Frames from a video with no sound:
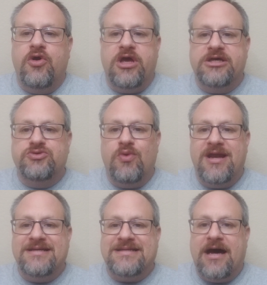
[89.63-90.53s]
is
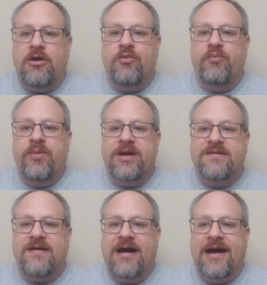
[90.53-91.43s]
what is out,
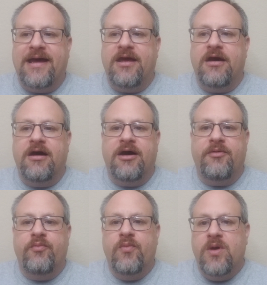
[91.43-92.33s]
but
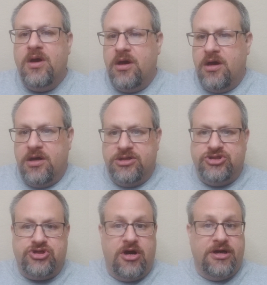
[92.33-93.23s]
I
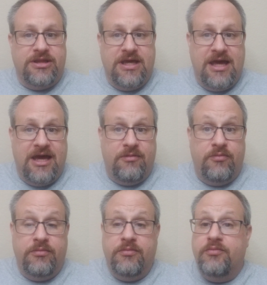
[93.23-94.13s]
started the
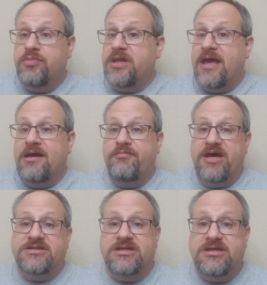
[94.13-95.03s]
game playing
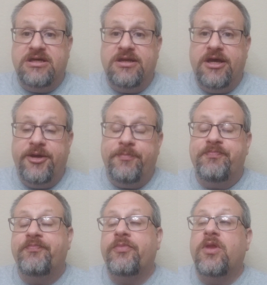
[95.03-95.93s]
basic D&D.
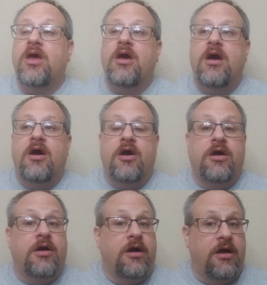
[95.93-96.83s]

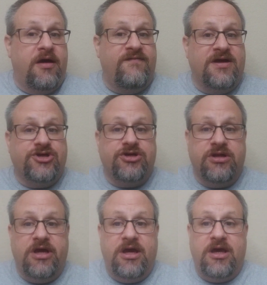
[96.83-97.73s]

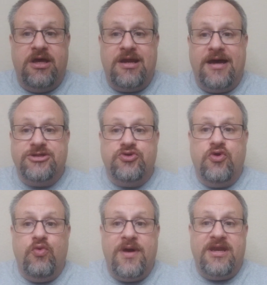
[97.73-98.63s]
Eventually, in high
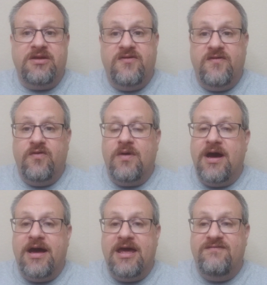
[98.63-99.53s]
school, went into
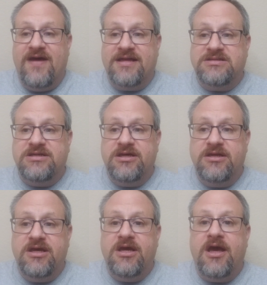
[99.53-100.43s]
advanced
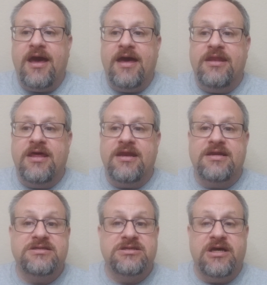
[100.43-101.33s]
D&D, and then
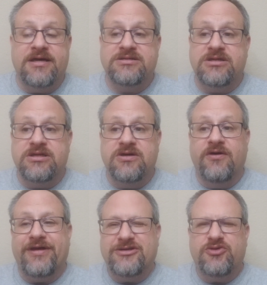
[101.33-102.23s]
as an
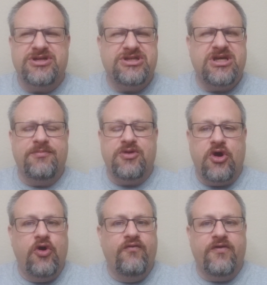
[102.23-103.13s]
adult, I sort of skipped
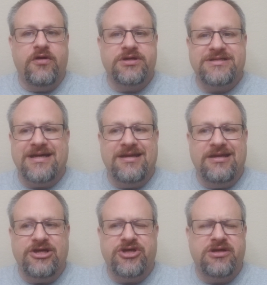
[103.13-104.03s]
over 2nd
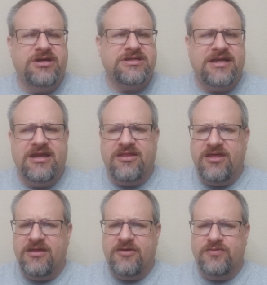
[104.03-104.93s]
edition because I didn't
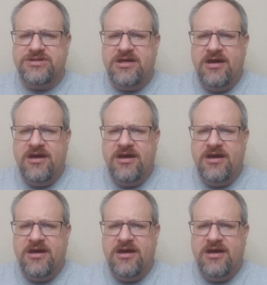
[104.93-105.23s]
think there was